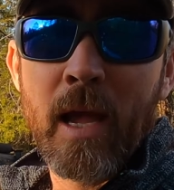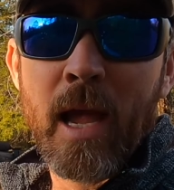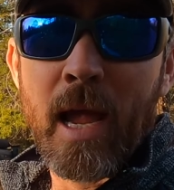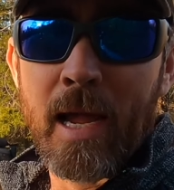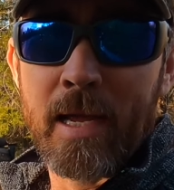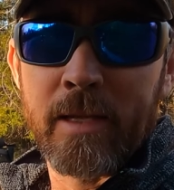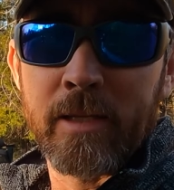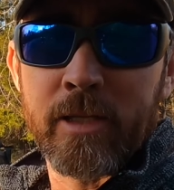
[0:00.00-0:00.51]

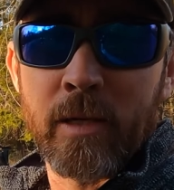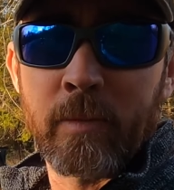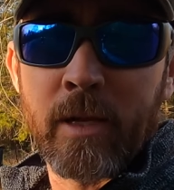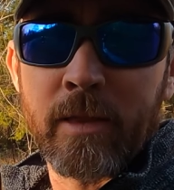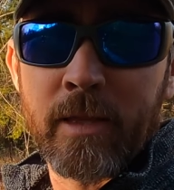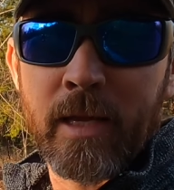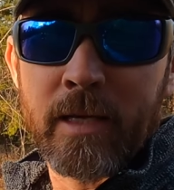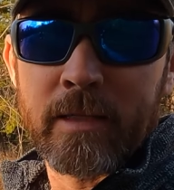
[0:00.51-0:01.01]
and some of the
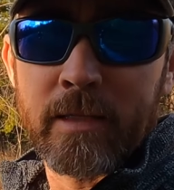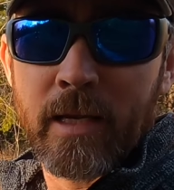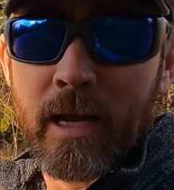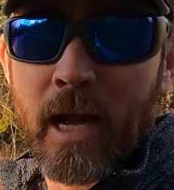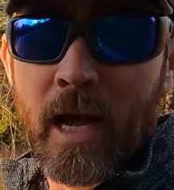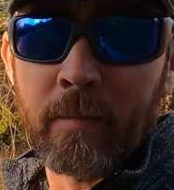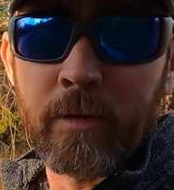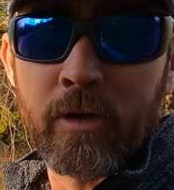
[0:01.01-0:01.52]
things that
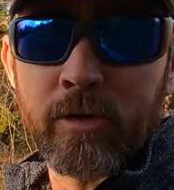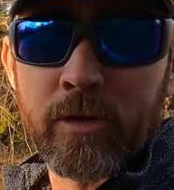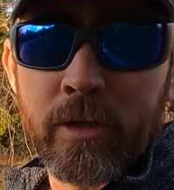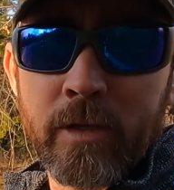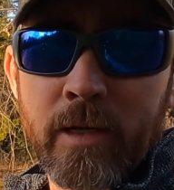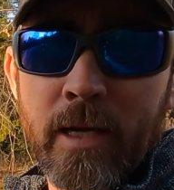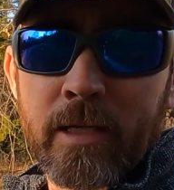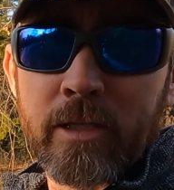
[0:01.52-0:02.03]
I'm
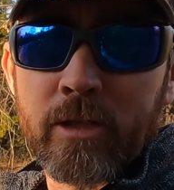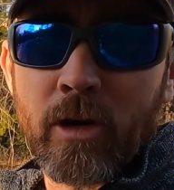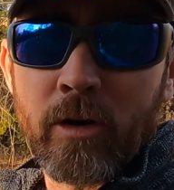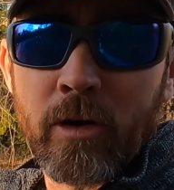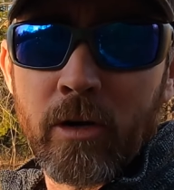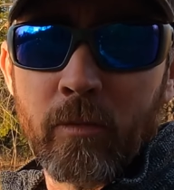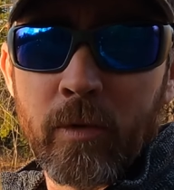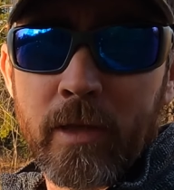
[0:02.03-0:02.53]
using to get
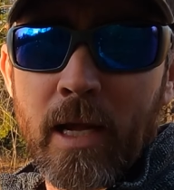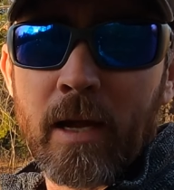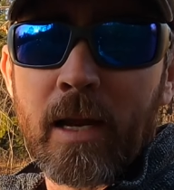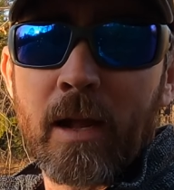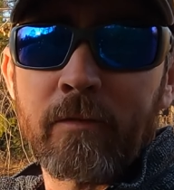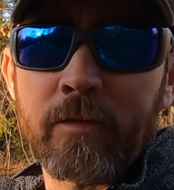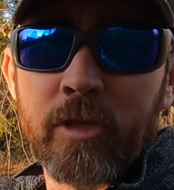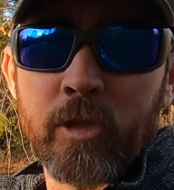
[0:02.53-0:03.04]
started without
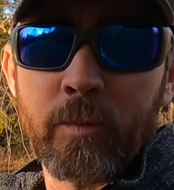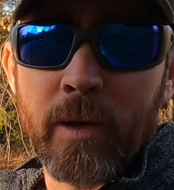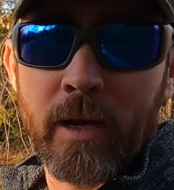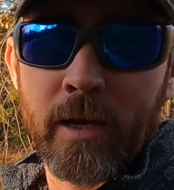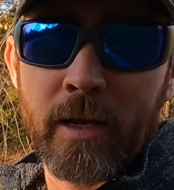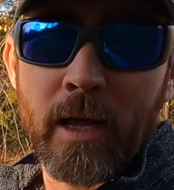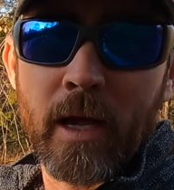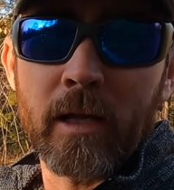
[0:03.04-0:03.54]
having to
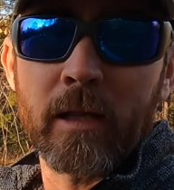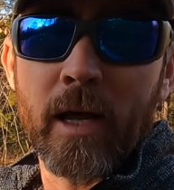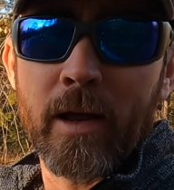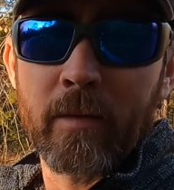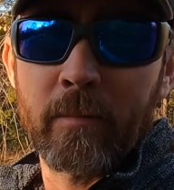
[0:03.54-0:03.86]
spend a lot